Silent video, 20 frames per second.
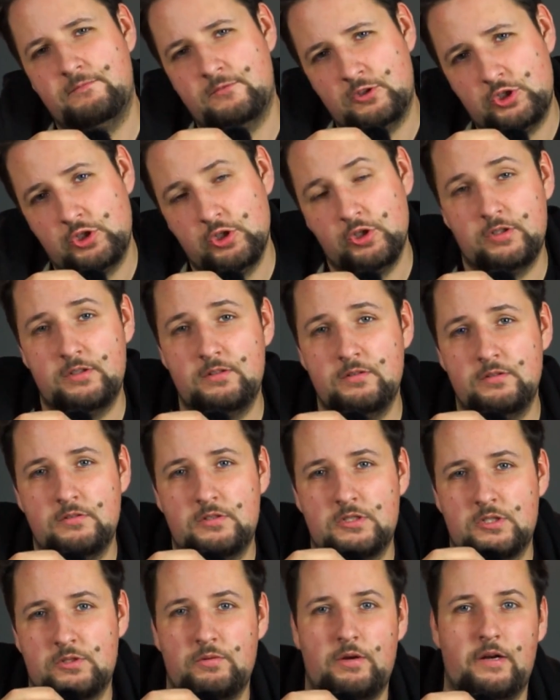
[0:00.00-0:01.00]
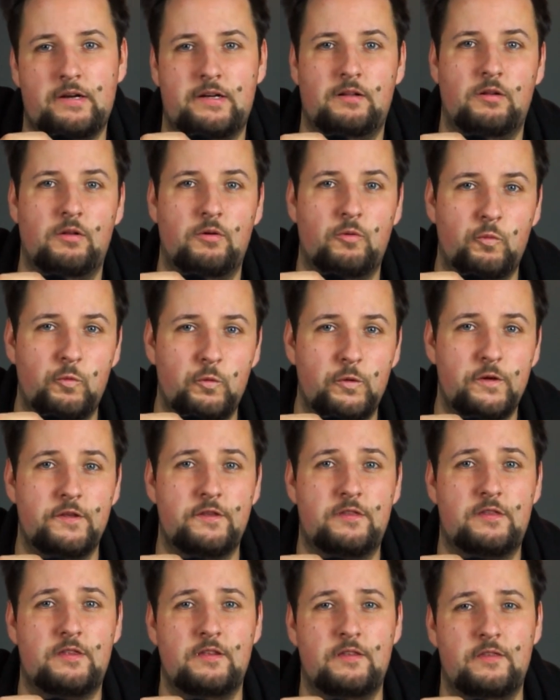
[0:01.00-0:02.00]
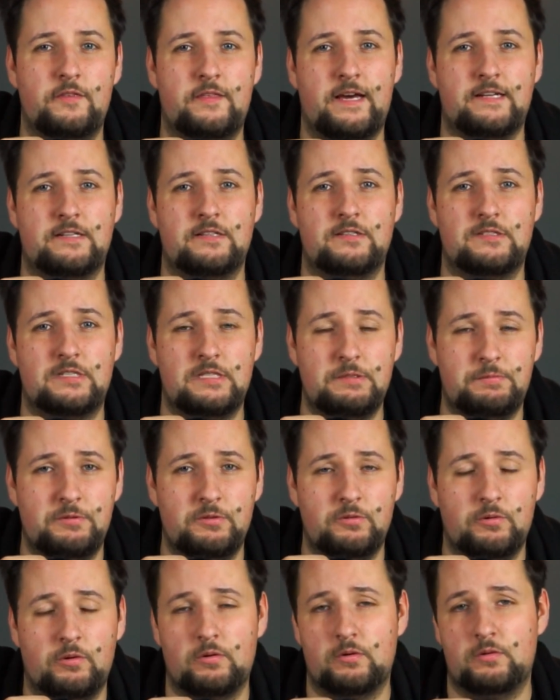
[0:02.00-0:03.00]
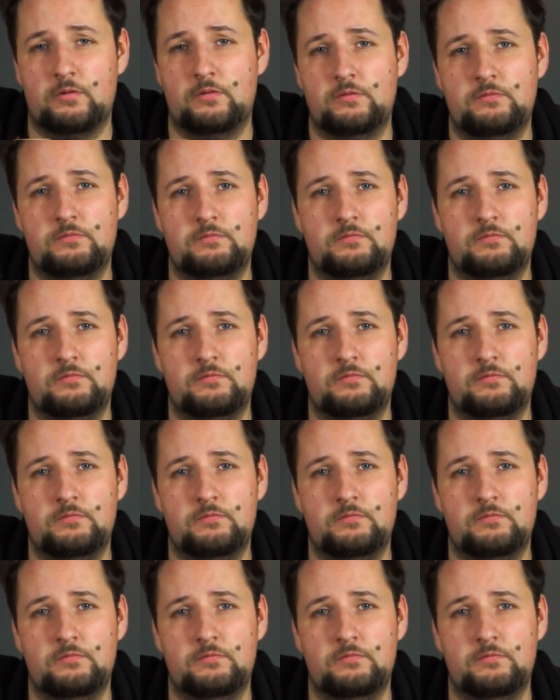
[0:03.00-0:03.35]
should struggle with that CPU or